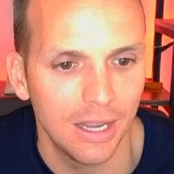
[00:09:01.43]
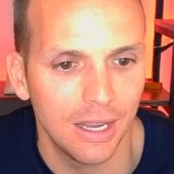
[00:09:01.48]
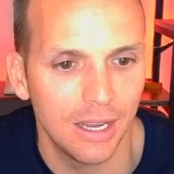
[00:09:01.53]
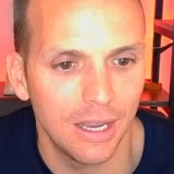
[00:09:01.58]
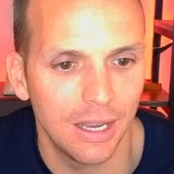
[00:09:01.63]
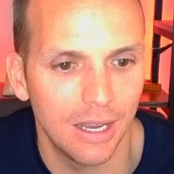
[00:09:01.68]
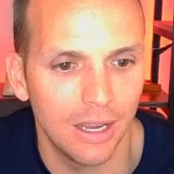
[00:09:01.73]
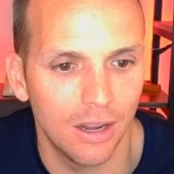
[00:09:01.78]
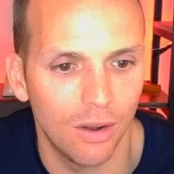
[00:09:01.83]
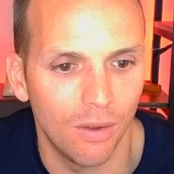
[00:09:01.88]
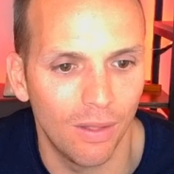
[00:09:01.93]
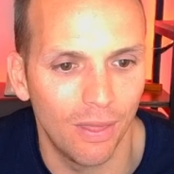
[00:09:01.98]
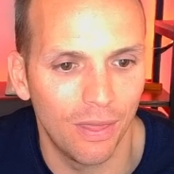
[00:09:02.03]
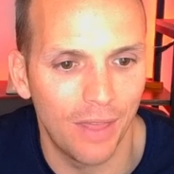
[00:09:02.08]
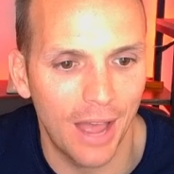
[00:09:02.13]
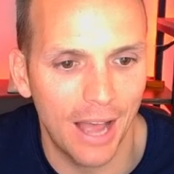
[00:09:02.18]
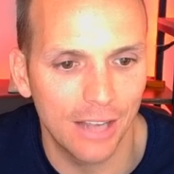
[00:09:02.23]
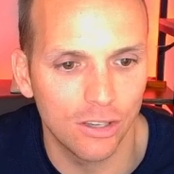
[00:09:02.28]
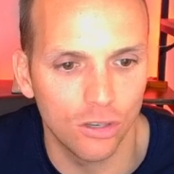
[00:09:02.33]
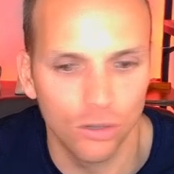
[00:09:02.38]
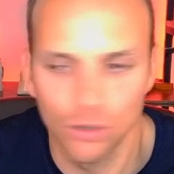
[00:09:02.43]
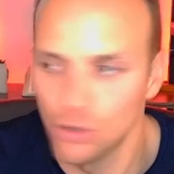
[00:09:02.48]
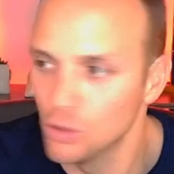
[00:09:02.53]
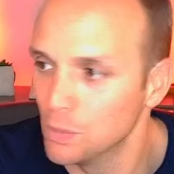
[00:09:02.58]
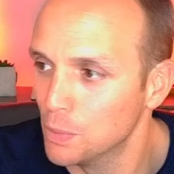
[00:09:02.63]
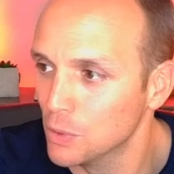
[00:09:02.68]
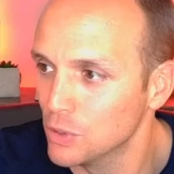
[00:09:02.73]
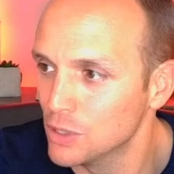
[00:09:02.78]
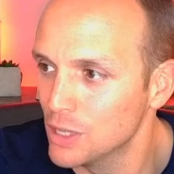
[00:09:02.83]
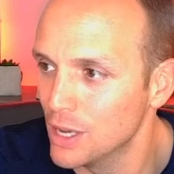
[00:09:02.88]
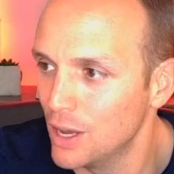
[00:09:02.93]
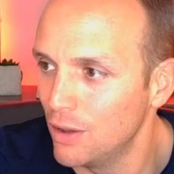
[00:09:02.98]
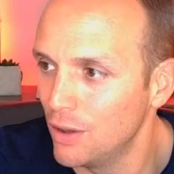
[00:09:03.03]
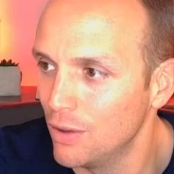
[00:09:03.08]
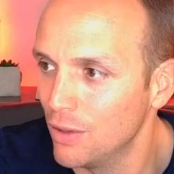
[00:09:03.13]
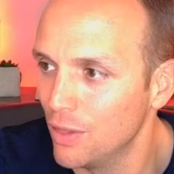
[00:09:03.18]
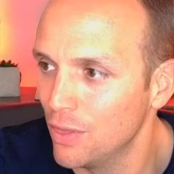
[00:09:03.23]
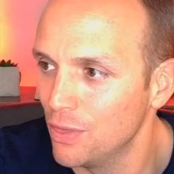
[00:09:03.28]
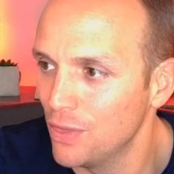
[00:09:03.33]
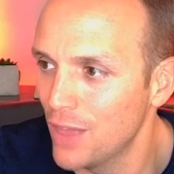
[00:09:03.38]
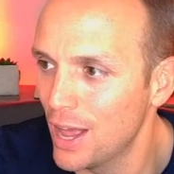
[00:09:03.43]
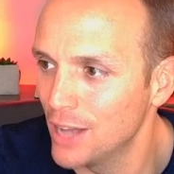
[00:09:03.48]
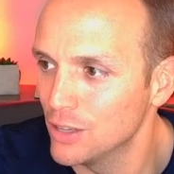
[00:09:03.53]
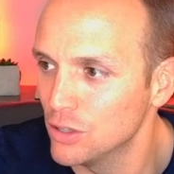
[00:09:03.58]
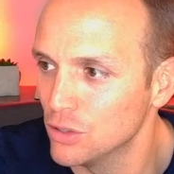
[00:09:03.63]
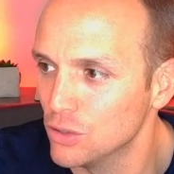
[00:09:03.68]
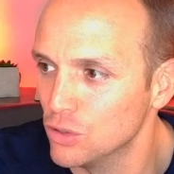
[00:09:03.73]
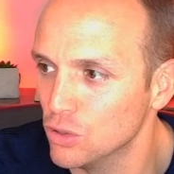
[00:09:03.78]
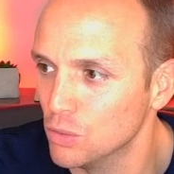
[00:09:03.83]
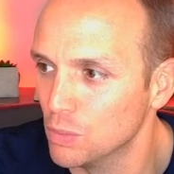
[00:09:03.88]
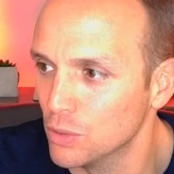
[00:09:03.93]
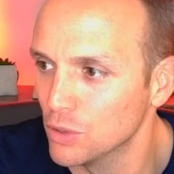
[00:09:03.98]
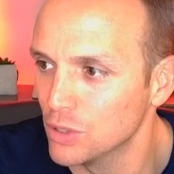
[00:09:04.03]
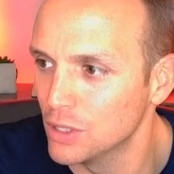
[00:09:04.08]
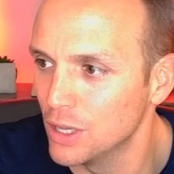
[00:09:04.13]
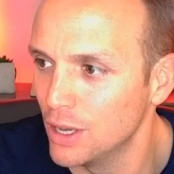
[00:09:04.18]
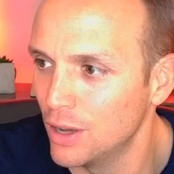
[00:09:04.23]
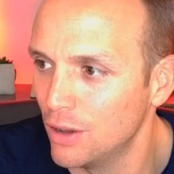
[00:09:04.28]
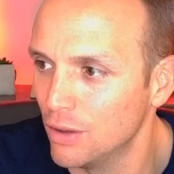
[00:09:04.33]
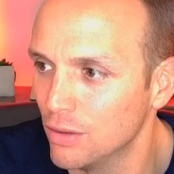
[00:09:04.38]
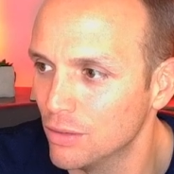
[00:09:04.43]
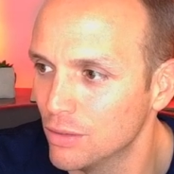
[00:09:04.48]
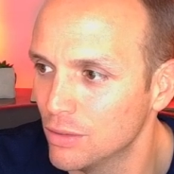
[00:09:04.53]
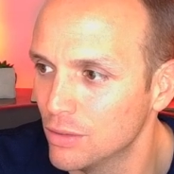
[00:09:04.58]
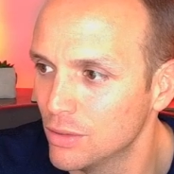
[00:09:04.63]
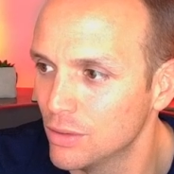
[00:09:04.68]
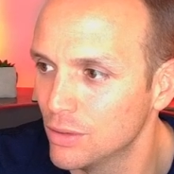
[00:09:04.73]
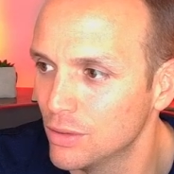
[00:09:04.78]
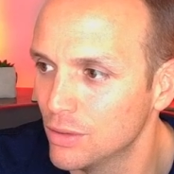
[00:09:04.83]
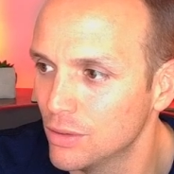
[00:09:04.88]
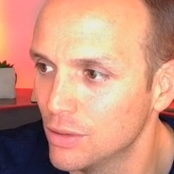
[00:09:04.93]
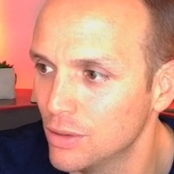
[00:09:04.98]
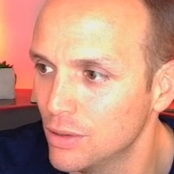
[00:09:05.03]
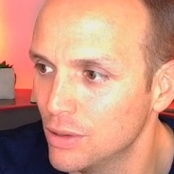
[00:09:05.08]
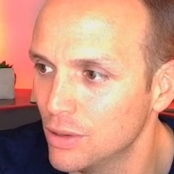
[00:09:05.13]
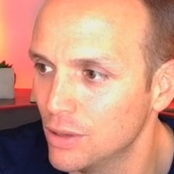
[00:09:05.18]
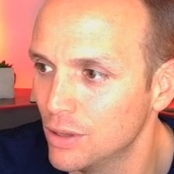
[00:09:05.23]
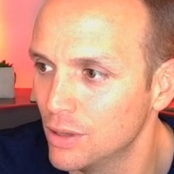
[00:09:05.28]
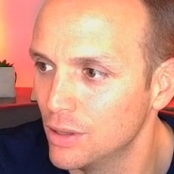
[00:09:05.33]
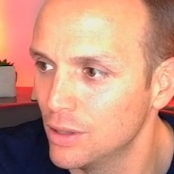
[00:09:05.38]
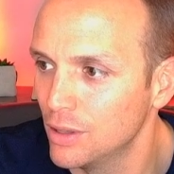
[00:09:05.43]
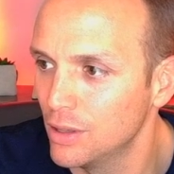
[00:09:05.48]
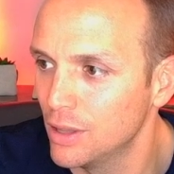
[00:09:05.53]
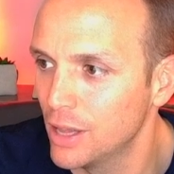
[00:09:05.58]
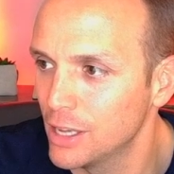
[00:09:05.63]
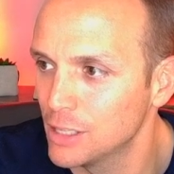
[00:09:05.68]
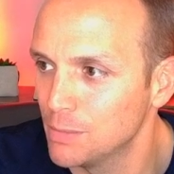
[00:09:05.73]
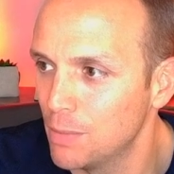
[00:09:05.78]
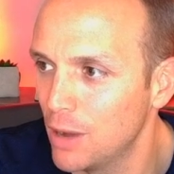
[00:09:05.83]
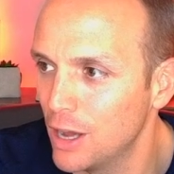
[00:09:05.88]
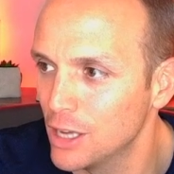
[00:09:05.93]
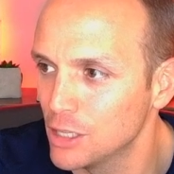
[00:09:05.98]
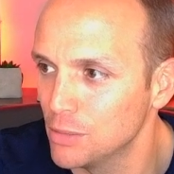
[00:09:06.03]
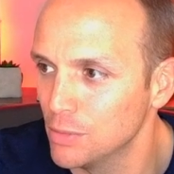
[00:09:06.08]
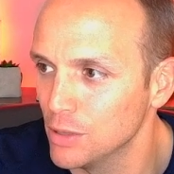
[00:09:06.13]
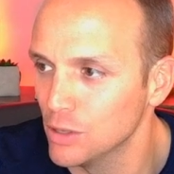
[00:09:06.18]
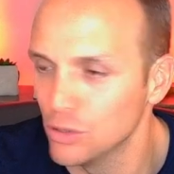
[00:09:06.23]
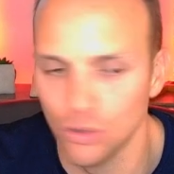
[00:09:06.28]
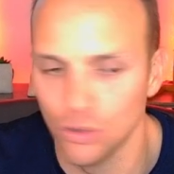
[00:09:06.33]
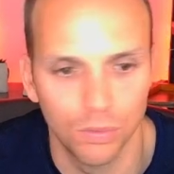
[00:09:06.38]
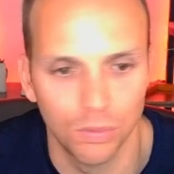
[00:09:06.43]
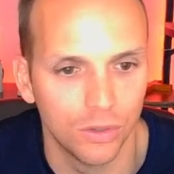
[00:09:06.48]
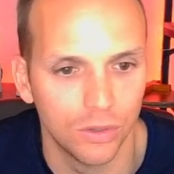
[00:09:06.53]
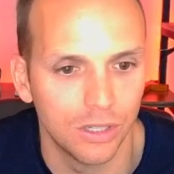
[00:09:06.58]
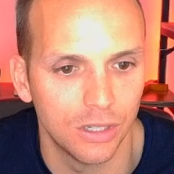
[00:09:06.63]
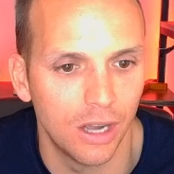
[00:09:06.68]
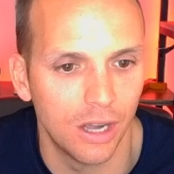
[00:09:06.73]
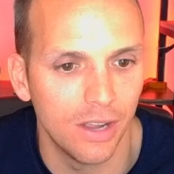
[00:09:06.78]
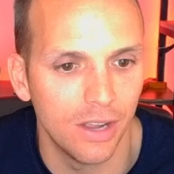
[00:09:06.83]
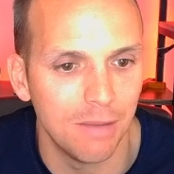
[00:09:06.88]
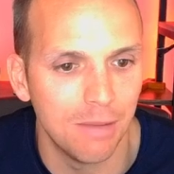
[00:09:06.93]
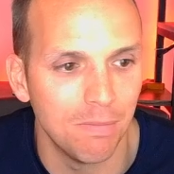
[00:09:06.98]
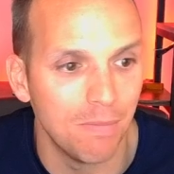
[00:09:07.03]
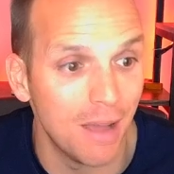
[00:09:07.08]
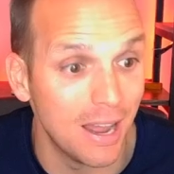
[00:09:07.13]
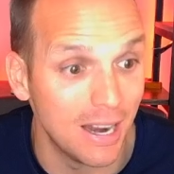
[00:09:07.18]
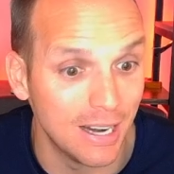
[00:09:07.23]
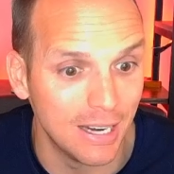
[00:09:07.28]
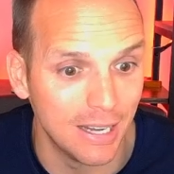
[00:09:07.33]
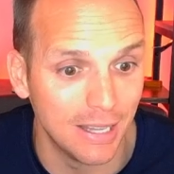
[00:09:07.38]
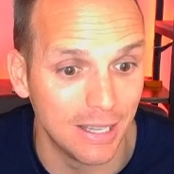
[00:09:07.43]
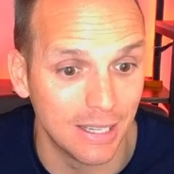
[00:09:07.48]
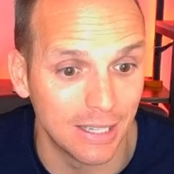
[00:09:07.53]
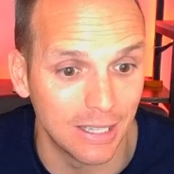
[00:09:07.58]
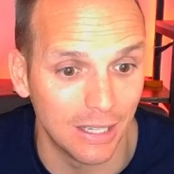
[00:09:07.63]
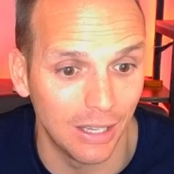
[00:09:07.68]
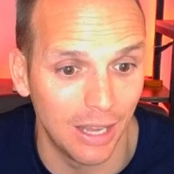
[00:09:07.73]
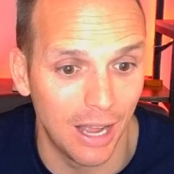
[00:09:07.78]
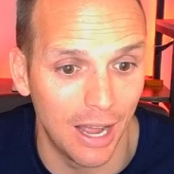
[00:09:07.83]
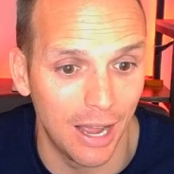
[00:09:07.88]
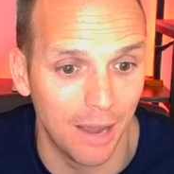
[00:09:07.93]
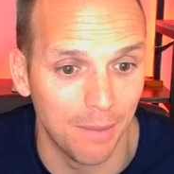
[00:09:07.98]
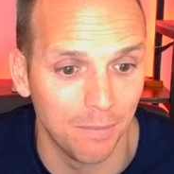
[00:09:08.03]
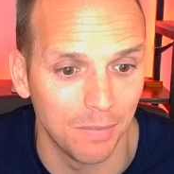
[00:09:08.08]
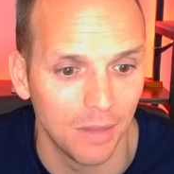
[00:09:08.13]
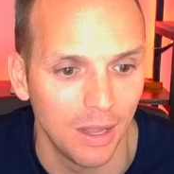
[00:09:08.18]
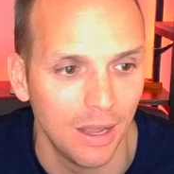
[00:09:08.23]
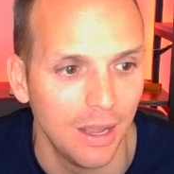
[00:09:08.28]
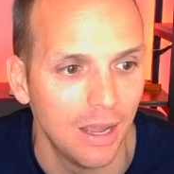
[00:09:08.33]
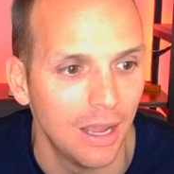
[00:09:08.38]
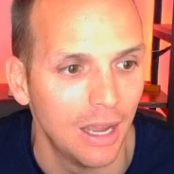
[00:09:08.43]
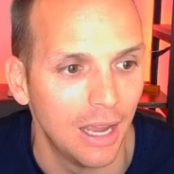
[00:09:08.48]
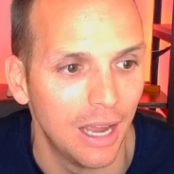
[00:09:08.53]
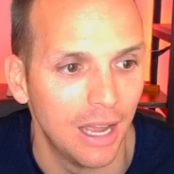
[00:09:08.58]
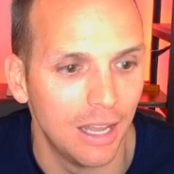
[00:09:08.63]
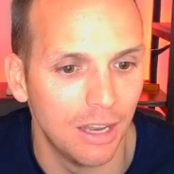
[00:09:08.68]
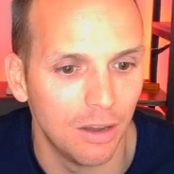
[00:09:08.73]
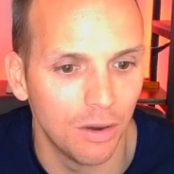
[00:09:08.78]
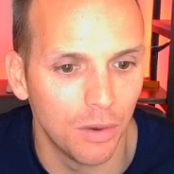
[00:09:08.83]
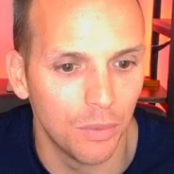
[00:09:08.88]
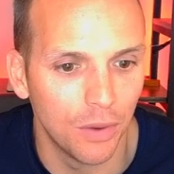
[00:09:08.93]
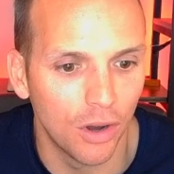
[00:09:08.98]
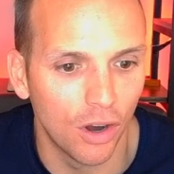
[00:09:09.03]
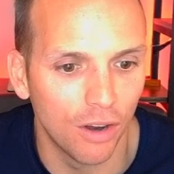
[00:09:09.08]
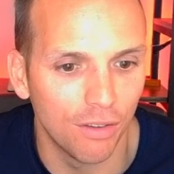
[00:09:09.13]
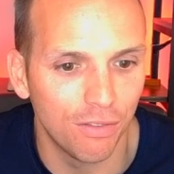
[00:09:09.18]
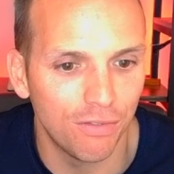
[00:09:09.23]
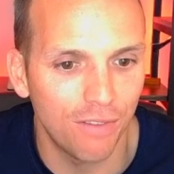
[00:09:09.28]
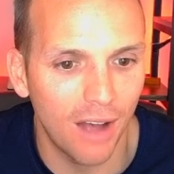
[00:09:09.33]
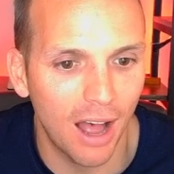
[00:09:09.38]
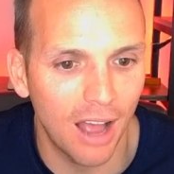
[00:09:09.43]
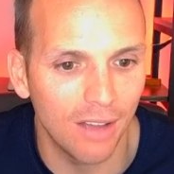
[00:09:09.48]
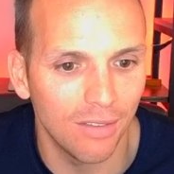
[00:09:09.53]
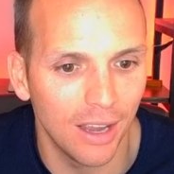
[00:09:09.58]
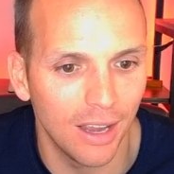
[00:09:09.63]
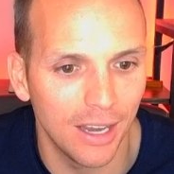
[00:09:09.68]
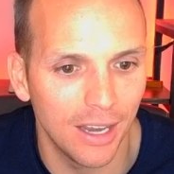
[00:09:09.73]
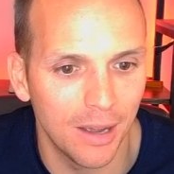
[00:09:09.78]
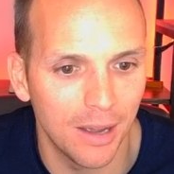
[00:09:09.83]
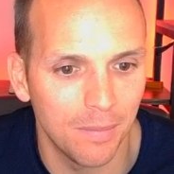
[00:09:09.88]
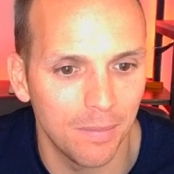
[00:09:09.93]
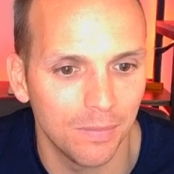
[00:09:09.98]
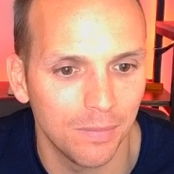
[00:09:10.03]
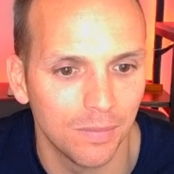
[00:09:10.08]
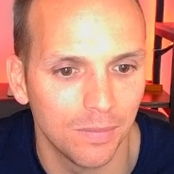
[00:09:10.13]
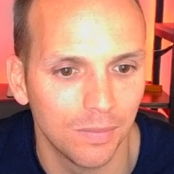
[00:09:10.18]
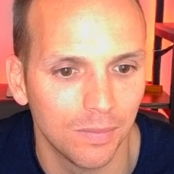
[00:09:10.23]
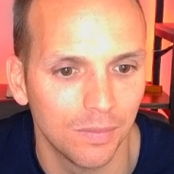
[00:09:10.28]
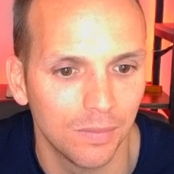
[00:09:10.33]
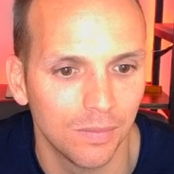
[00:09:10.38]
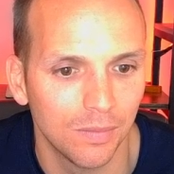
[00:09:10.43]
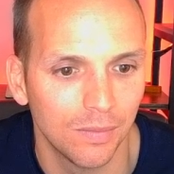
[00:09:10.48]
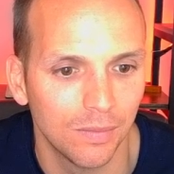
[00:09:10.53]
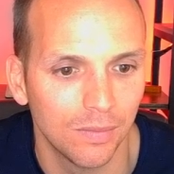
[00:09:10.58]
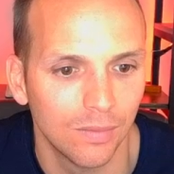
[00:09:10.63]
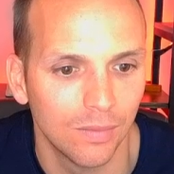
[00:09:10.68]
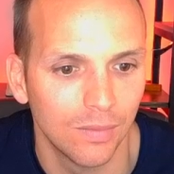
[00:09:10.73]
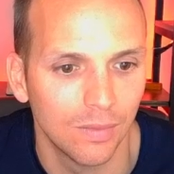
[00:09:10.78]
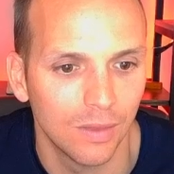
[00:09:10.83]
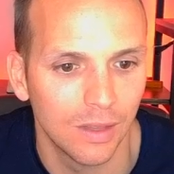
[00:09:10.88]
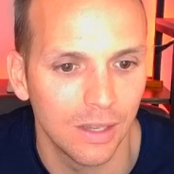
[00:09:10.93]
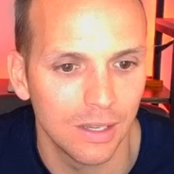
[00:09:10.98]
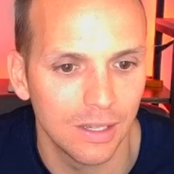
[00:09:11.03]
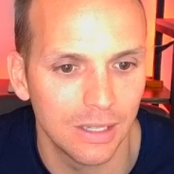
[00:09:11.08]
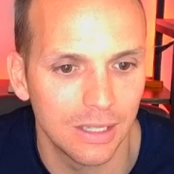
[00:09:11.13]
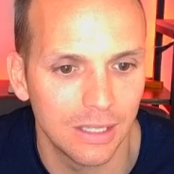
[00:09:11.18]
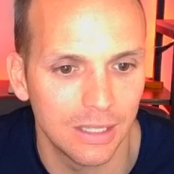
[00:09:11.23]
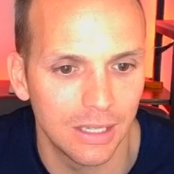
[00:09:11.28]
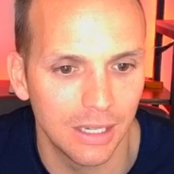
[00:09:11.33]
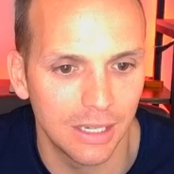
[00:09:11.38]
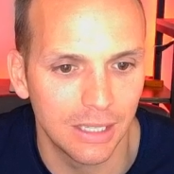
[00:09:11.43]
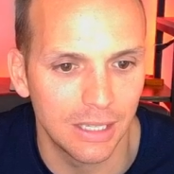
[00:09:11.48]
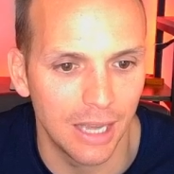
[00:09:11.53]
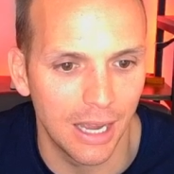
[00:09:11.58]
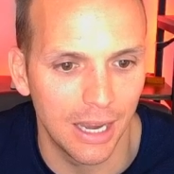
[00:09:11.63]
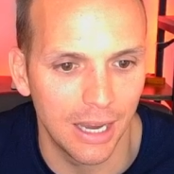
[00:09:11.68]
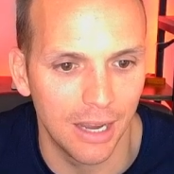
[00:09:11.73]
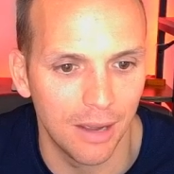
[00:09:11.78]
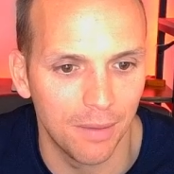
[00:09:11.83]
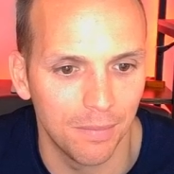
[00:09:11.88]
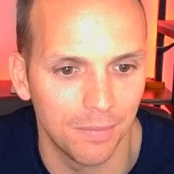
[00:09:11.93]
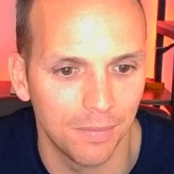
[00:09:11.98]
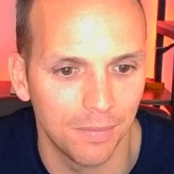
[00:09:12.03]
You know, that's a supercell. That's a supercell. That's possibly a supercell embedded in this line. And then here we are at 5 a.m., 6 a.m.